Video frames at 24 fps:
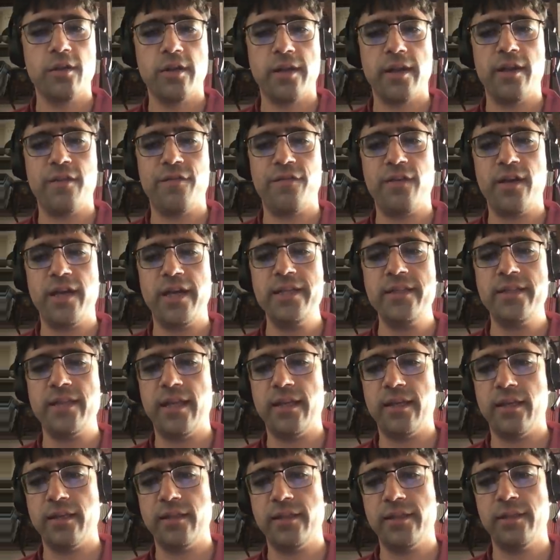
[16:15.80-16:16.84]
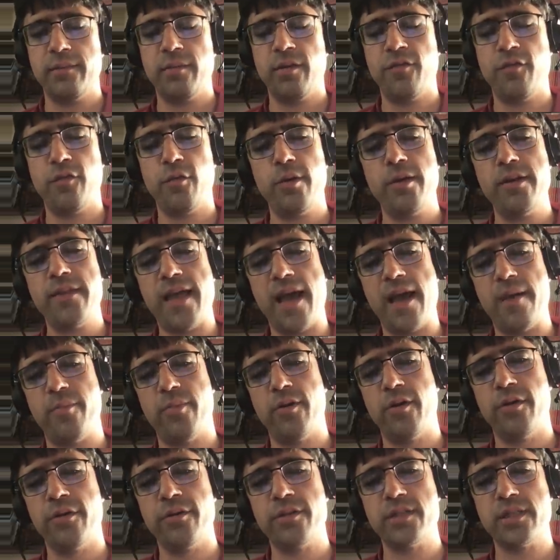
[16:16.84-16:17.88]
you're going to find that before
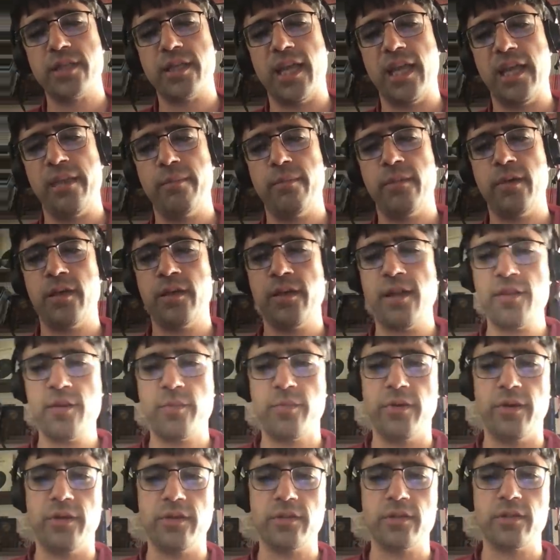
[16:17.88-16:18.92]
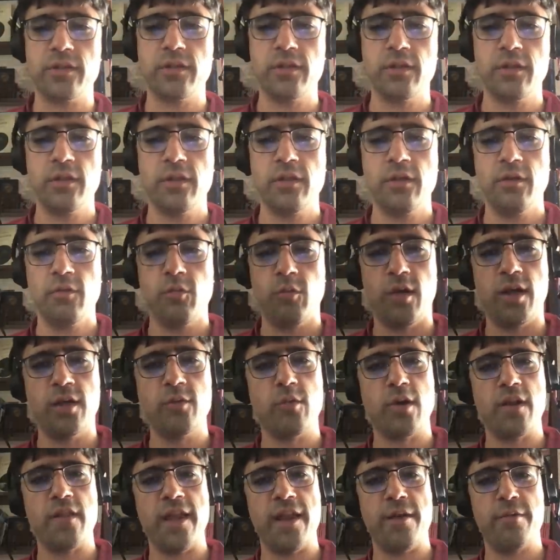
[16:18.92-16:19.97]
that post came another post,
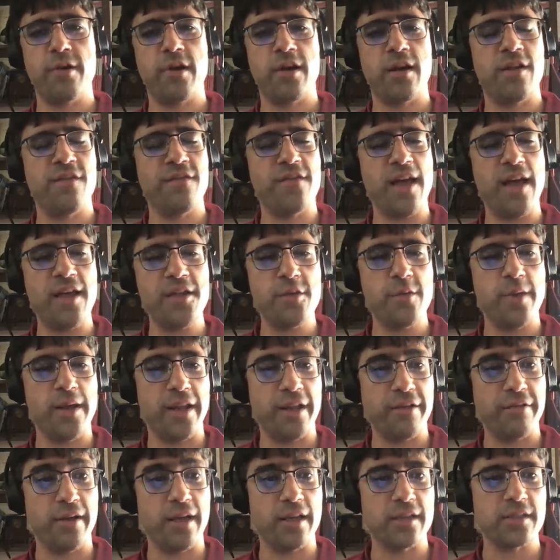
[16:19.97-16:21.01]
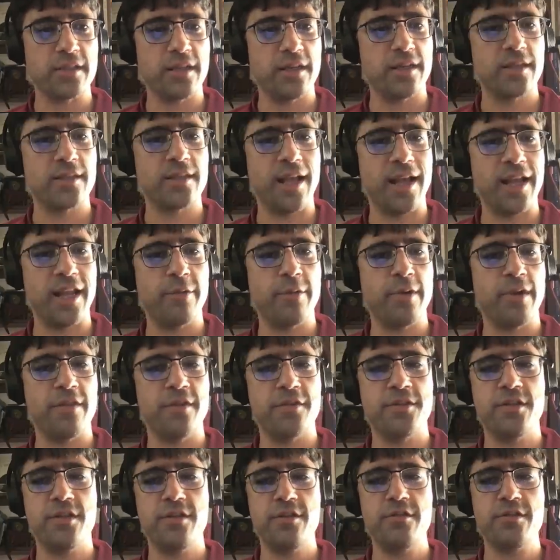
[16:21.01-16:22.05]
one where they were evaluating Rust and deciding
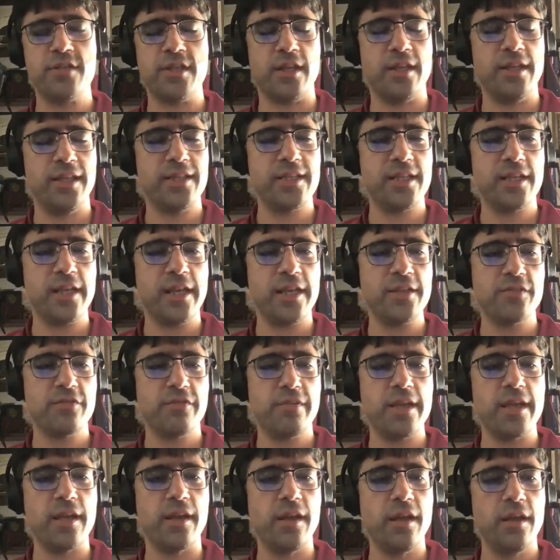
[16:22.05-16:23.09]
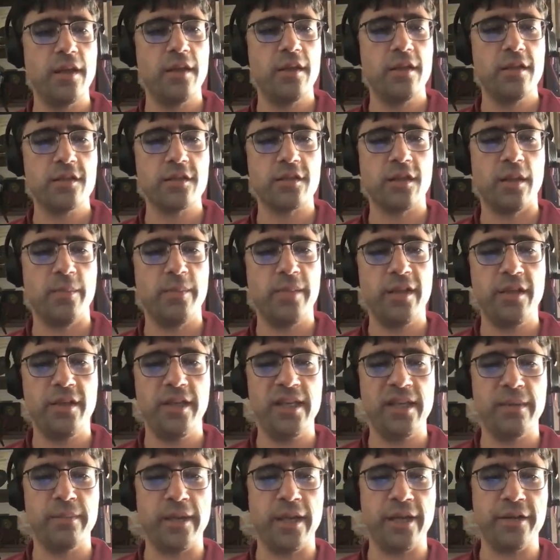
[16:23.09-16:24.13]
whether to use it. It's a nice read. It's called
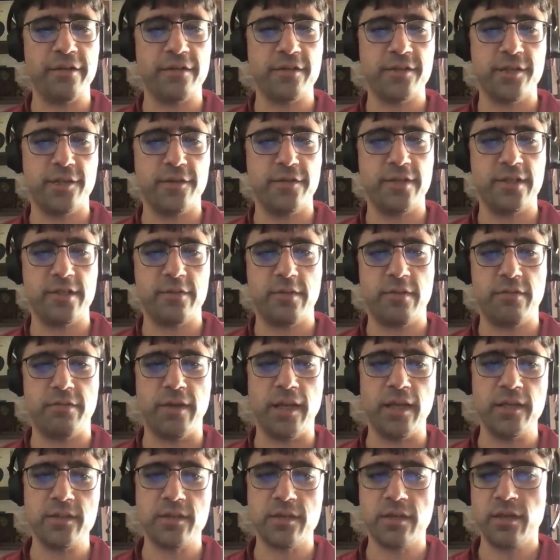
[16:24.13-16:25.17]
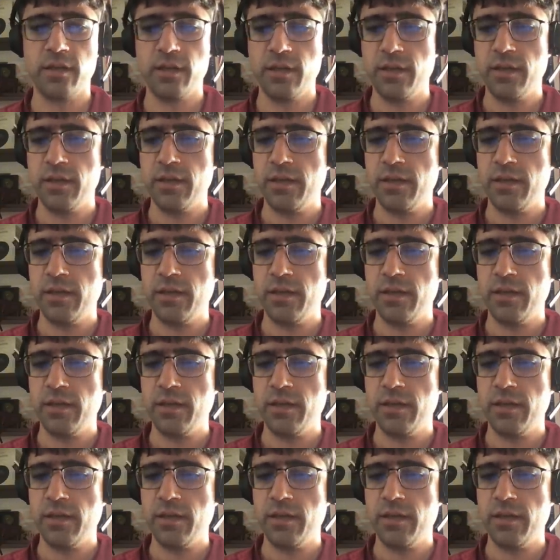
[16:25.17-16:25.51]
Building a Microservice with Rust.